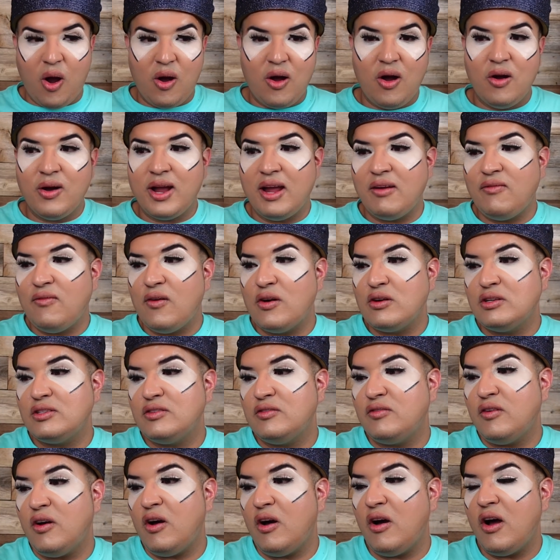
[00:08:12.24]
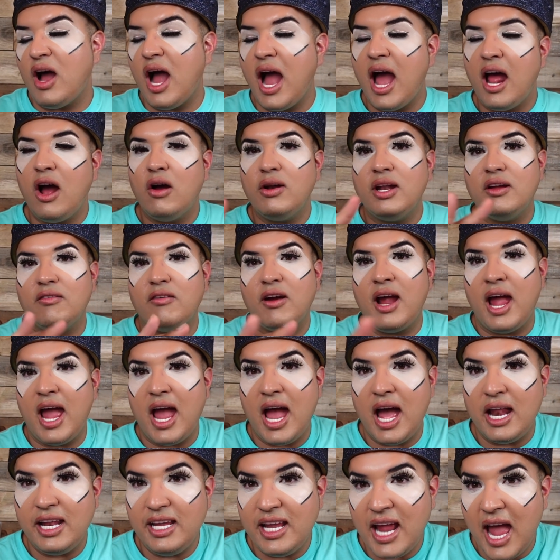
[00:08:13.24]
Okay, first of all, I don't ever
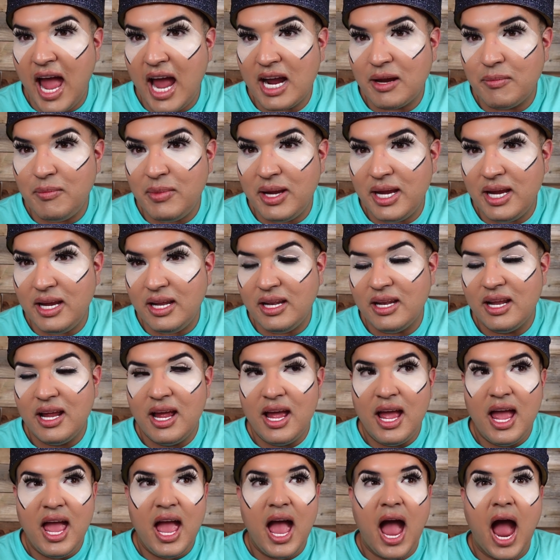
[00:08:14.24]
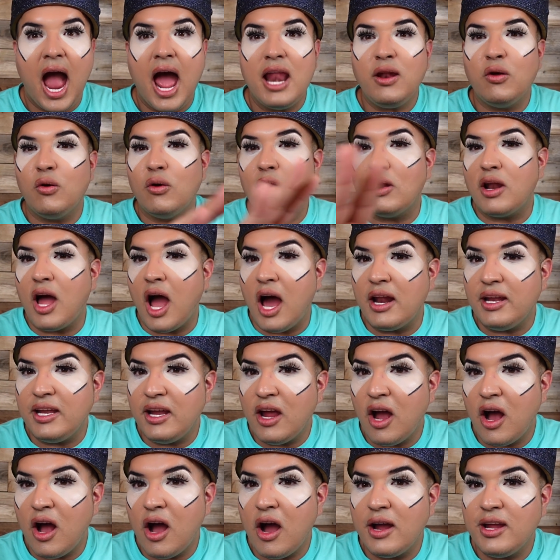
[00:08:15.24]
had yak meat. I know a lot of
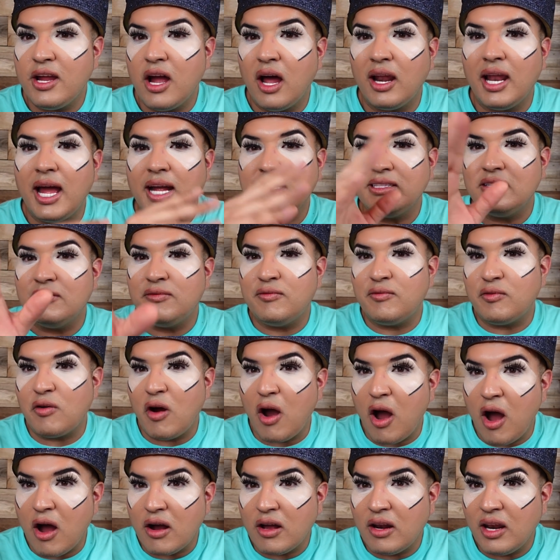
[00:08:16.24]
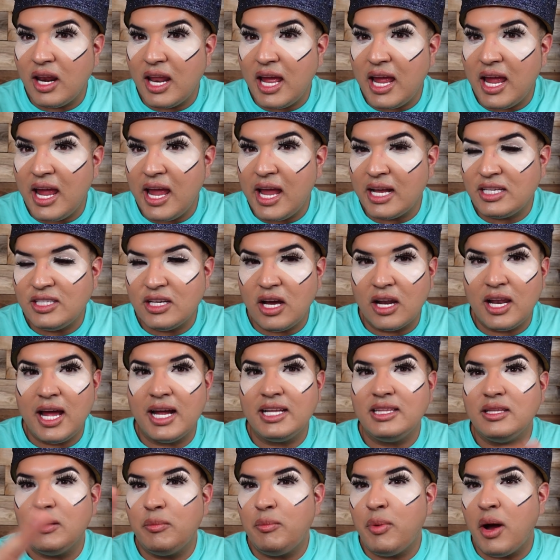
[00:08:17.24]
y'all, y'all like the frog legs, y'all
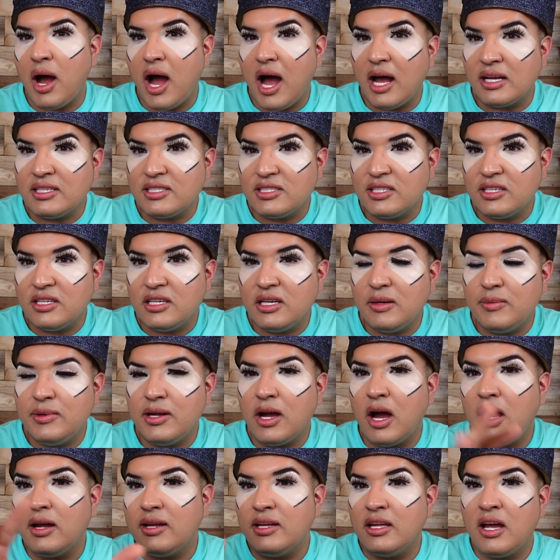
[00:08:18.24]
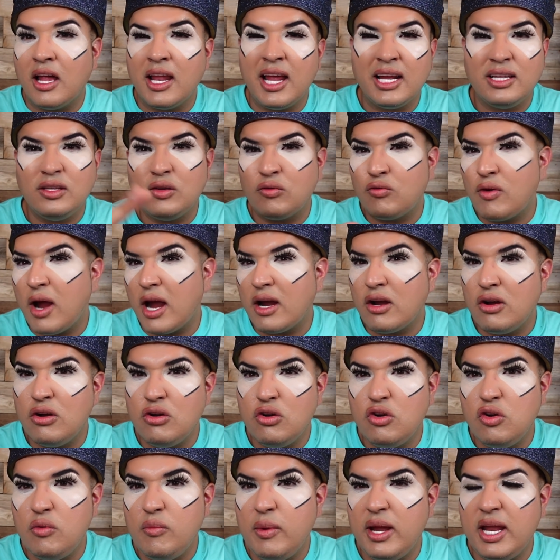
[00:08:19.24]
like the possum, y'all y'all like the
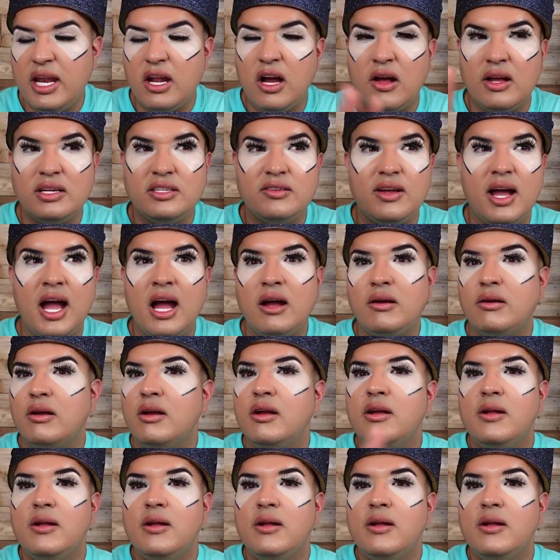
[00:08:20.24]
raccoon meat. Honestly, I,